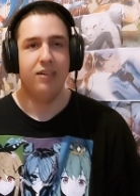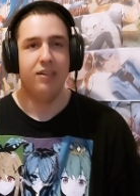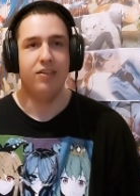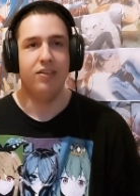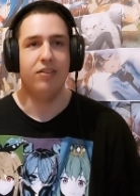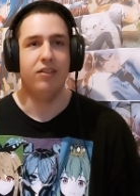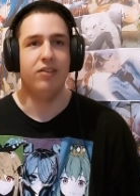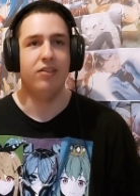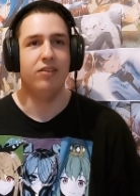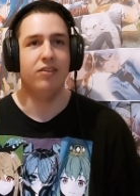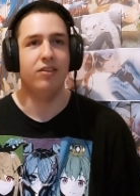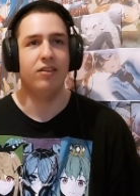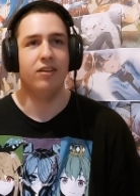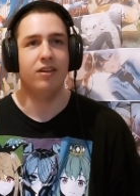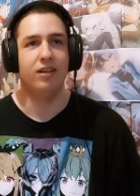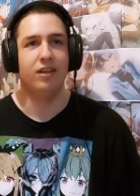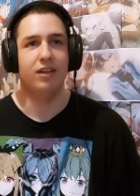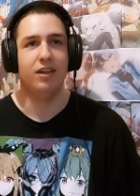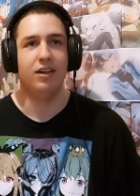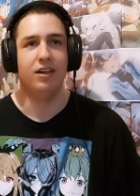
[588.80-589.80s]
This is
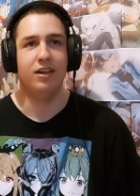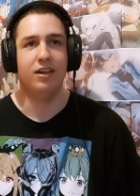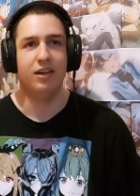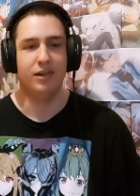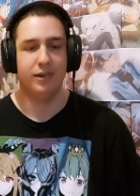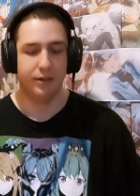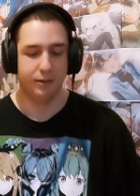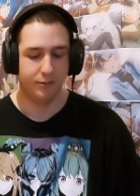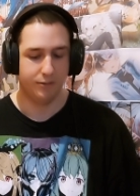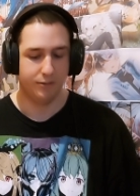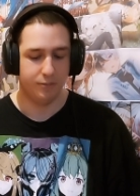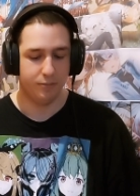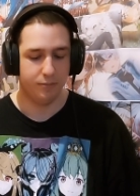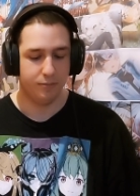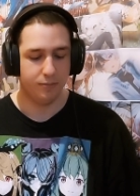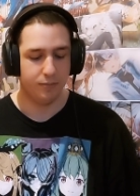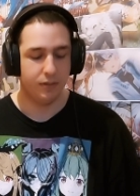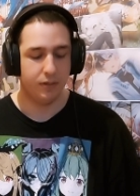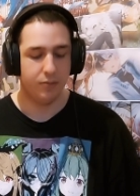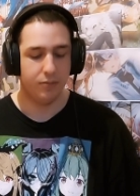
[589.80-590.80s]
uh,
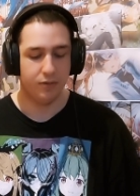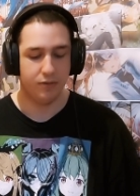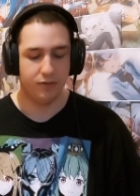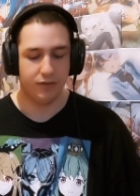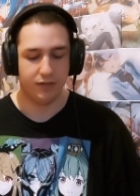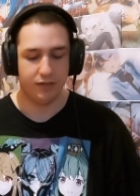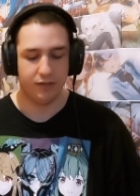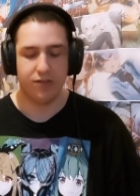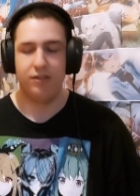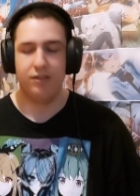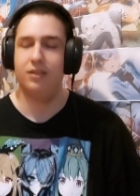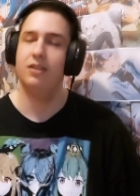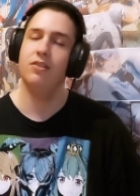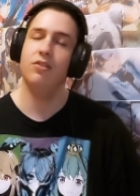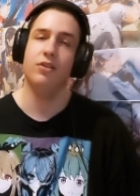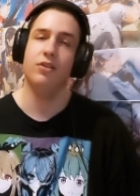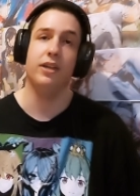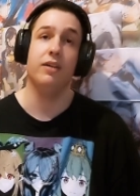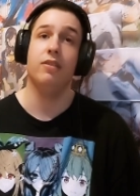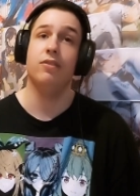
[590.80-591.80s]
perfect.
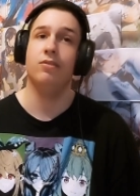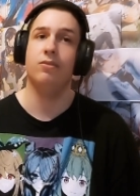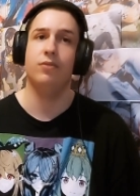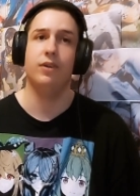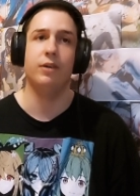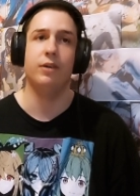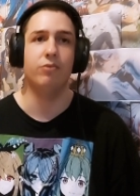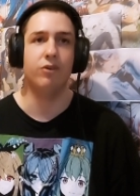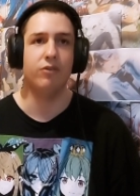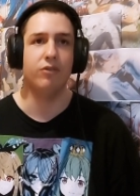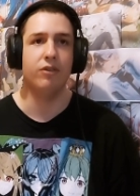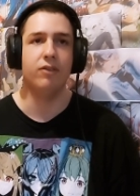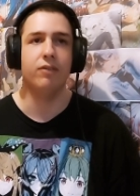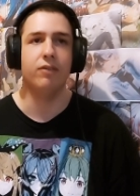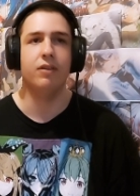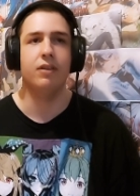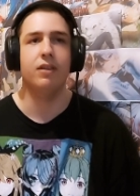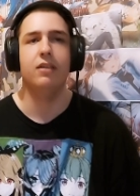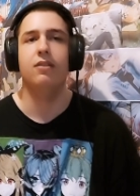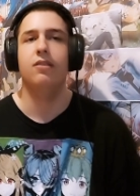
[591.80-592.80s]
So yeah, very
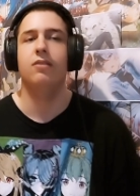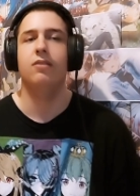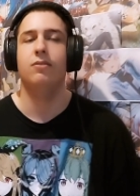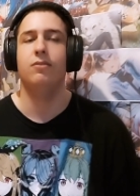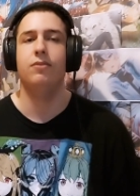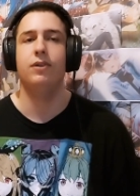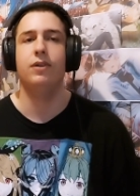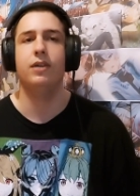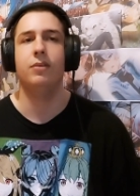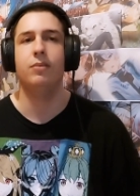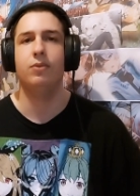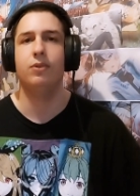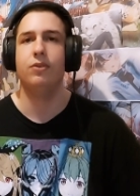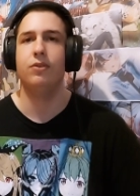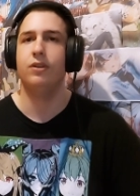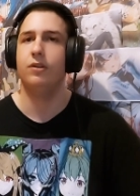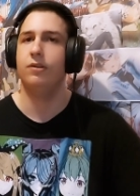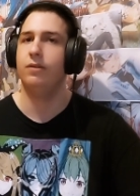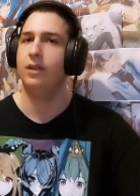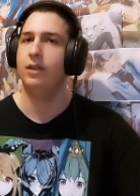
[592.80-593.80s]
impressive, very
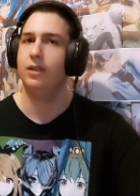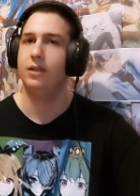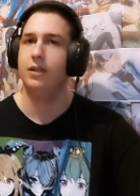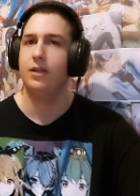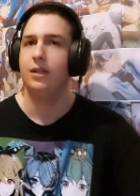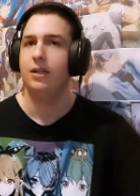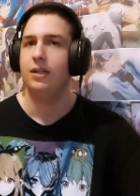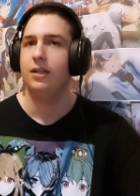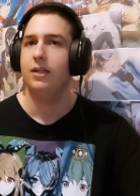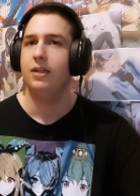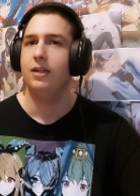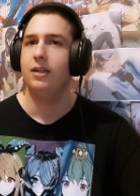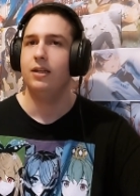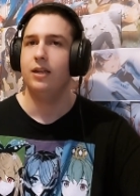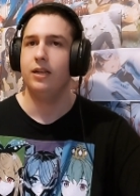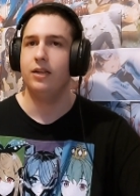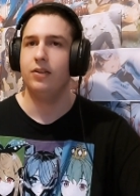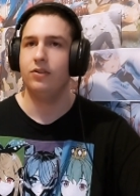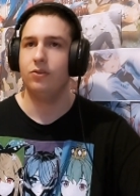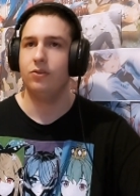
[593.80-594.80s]
impressive.
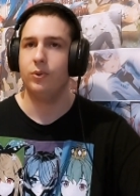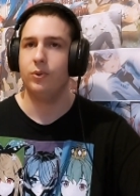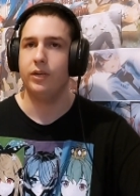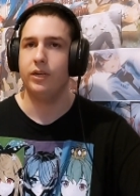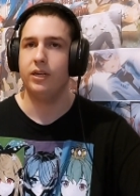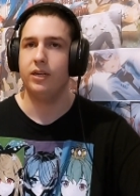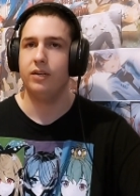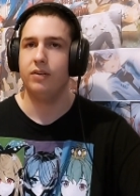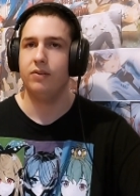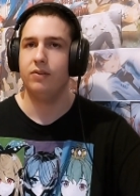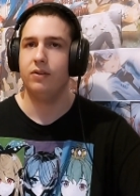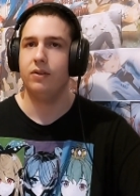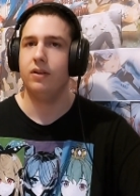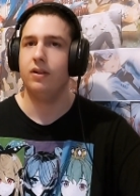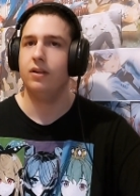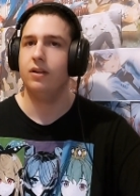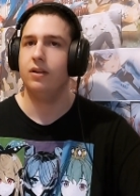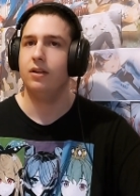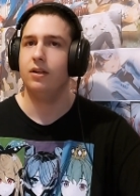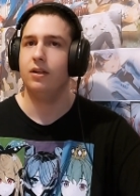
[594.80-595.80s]
Next we have
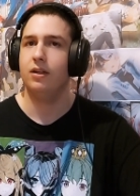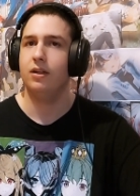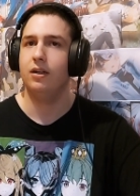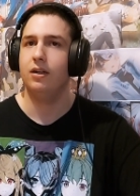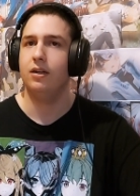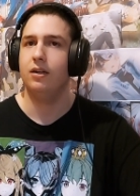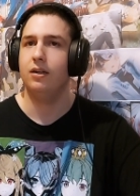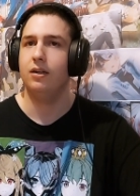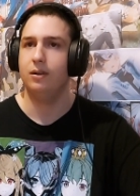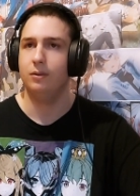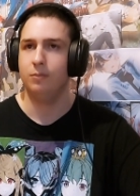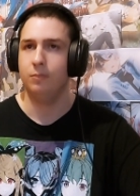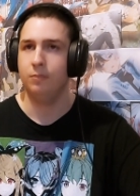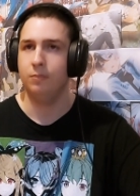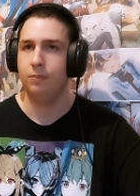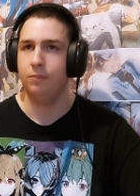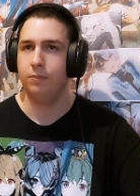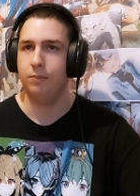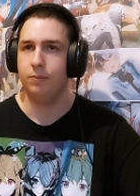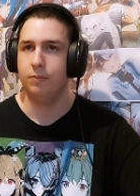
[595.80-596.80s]

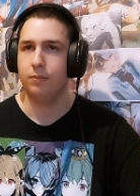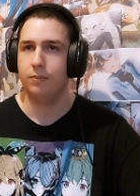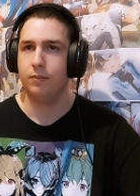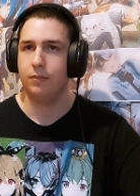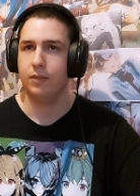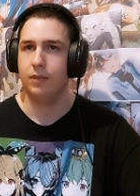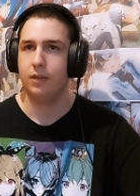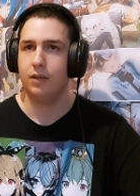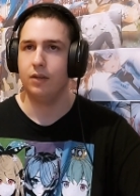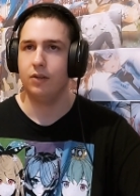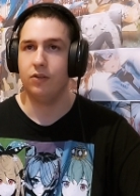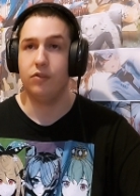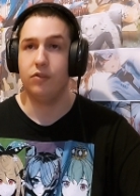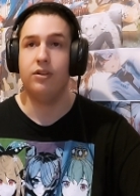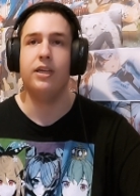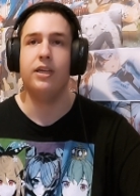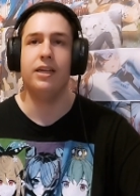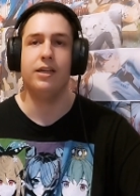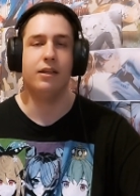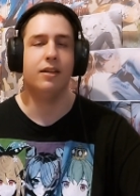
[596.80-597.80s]
um, G
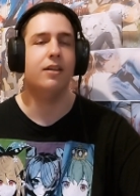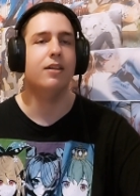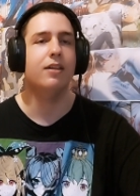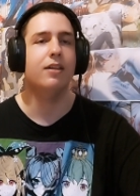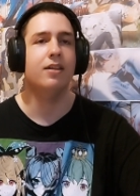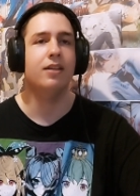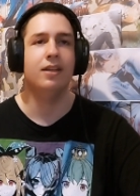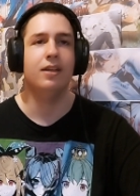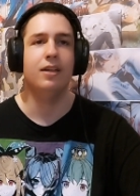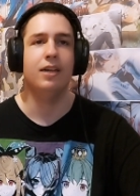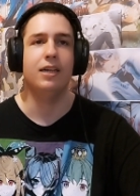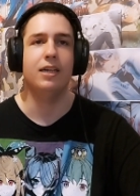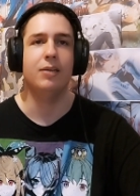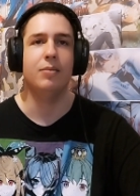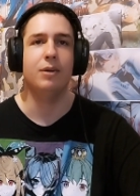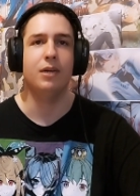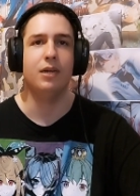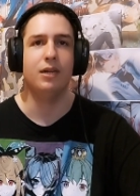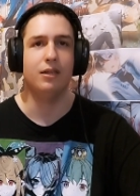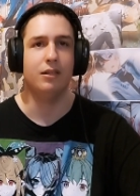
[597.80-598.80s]
T A a
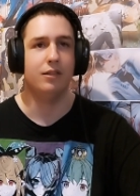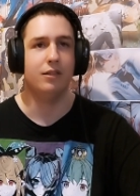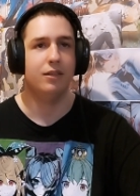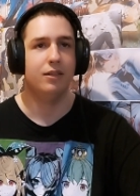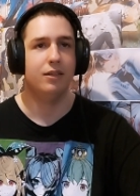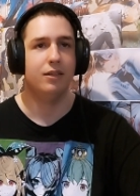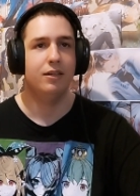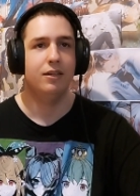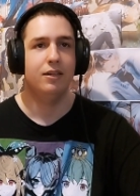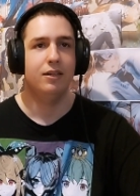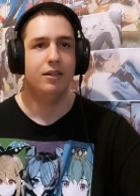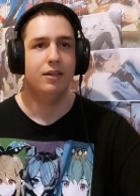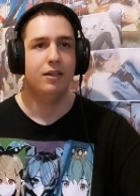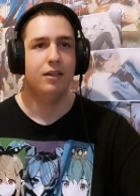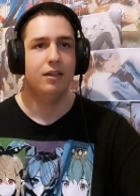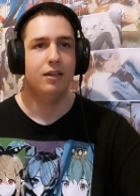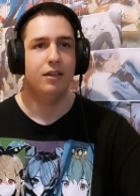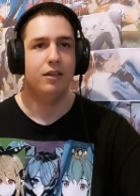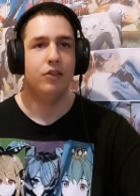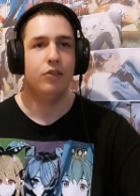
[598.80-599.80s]
cappella.
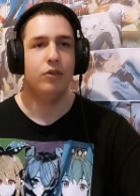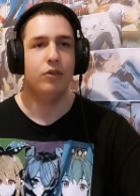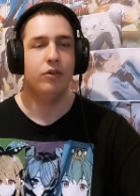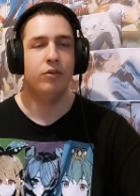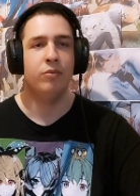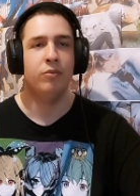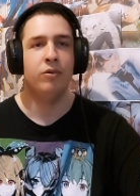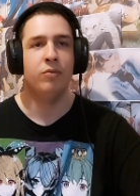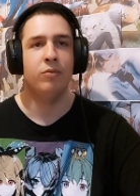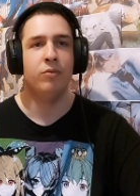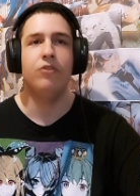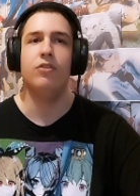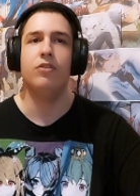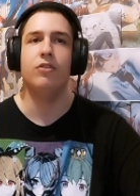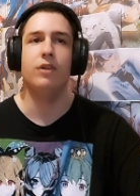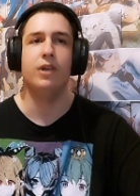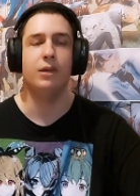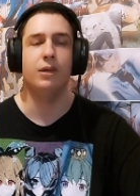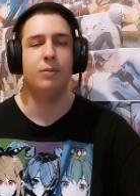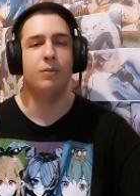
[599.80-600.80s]
Do I remember most
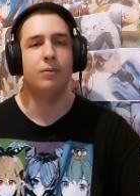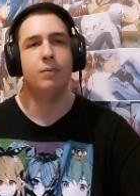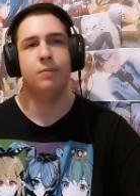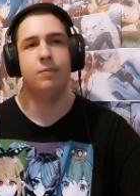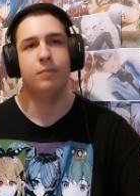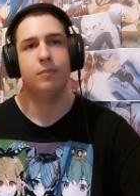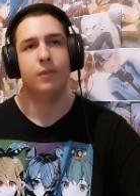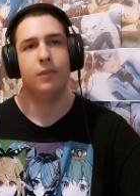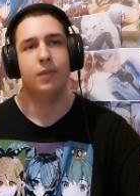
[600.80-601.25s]
of them?